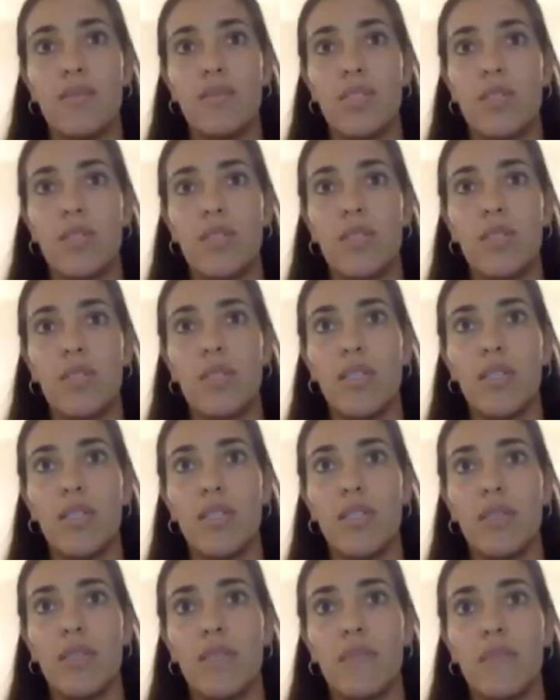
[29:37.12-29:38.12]

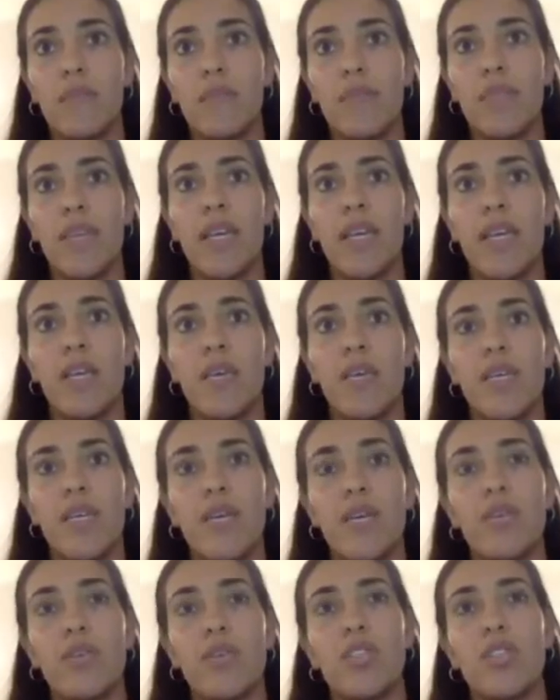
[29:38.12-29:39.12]
Alright, here we
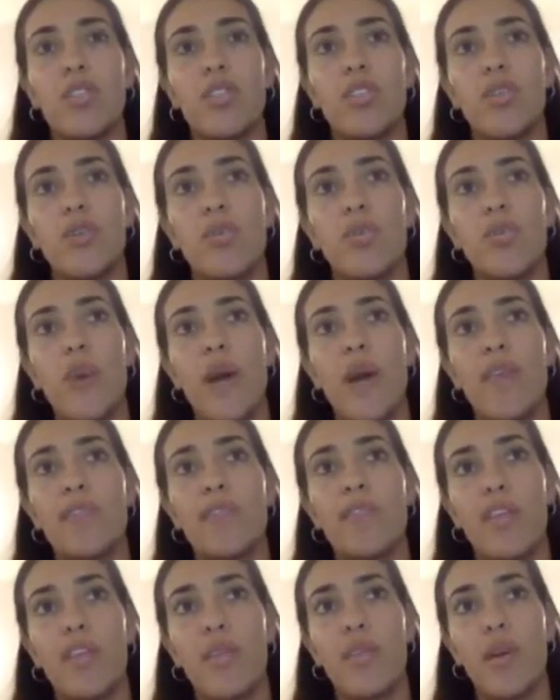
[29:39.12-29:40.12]
go. So we
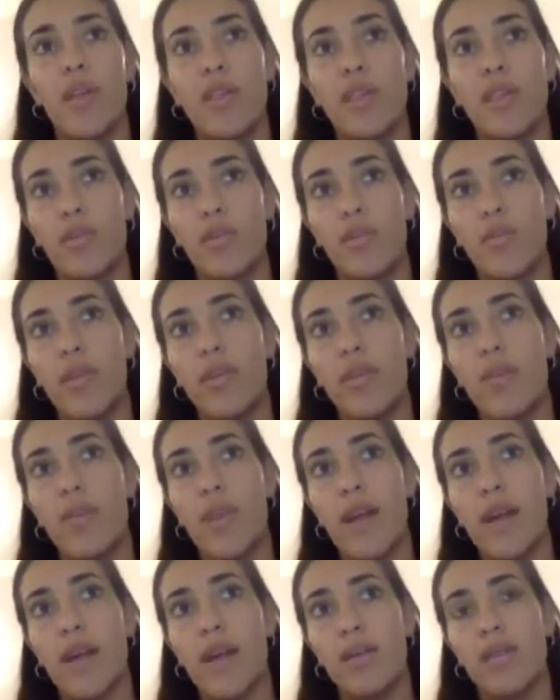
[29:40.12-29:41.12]
have a
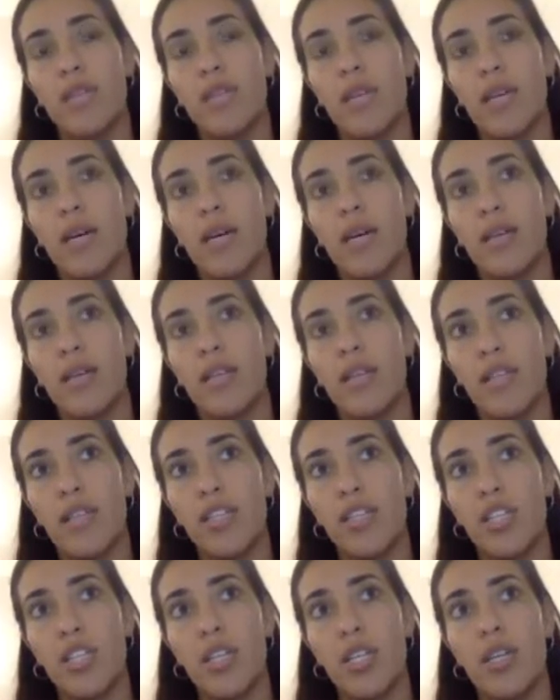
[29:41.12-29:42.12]
3-round
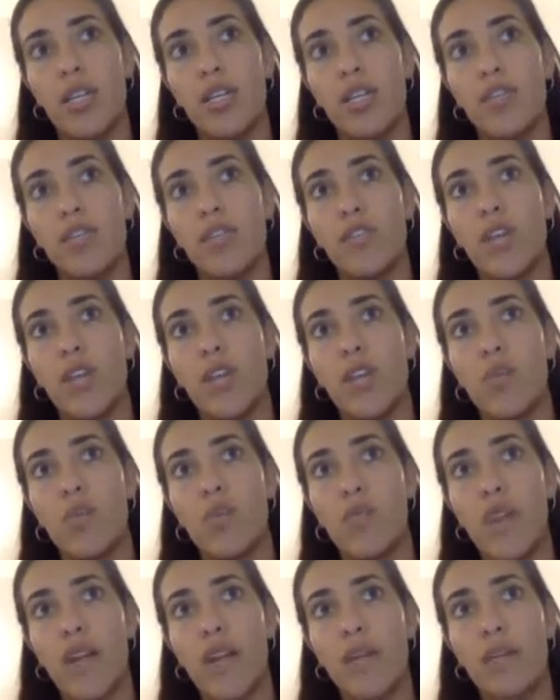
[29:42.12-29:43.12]
session here. You've got a
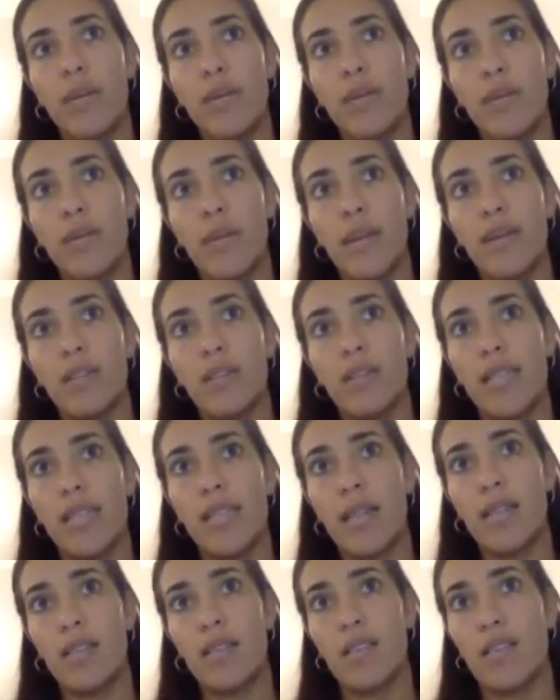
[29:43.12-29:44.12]
round-by-round
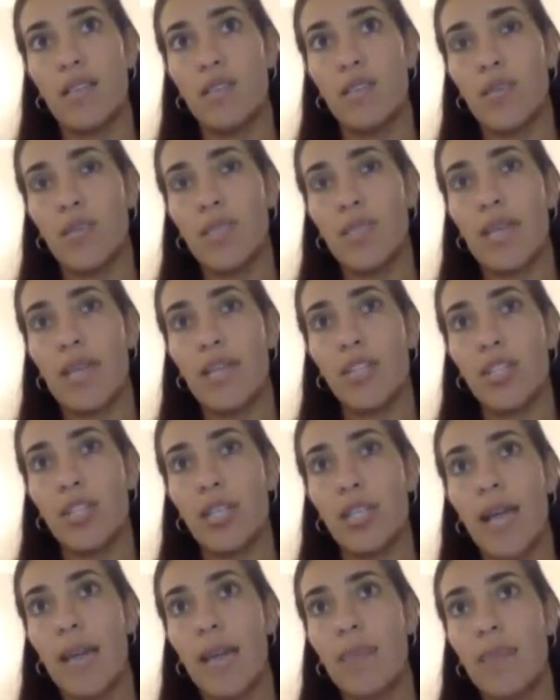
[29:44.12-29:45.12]
analysis of what's
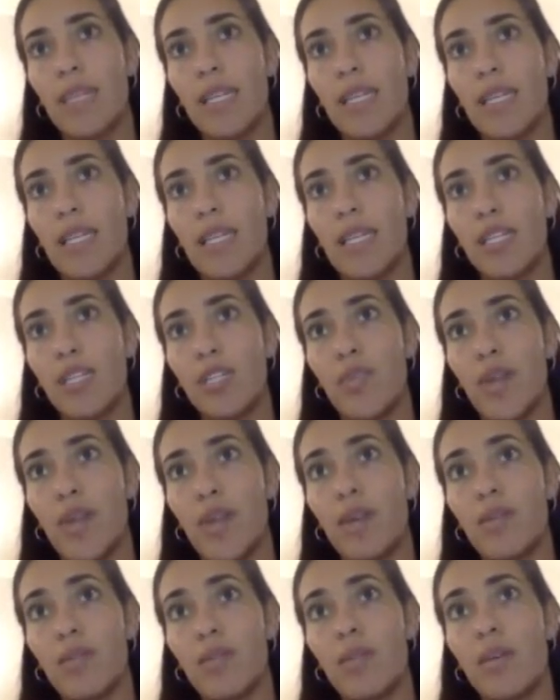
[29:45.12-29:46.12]
actually happening in each
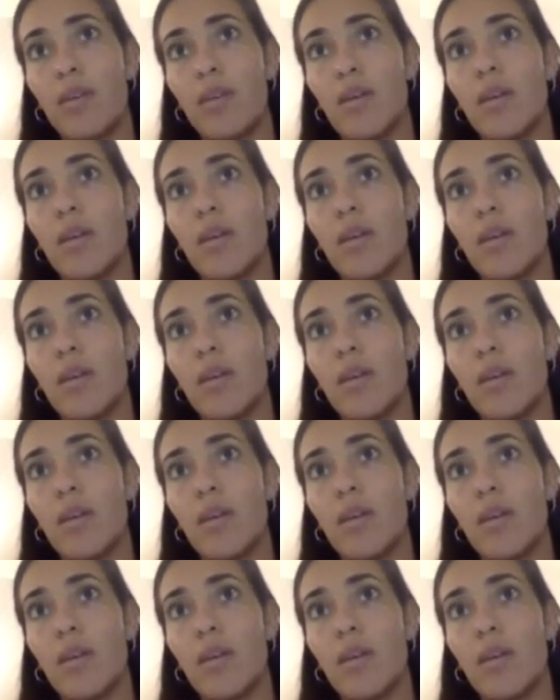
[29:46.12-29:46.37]
round.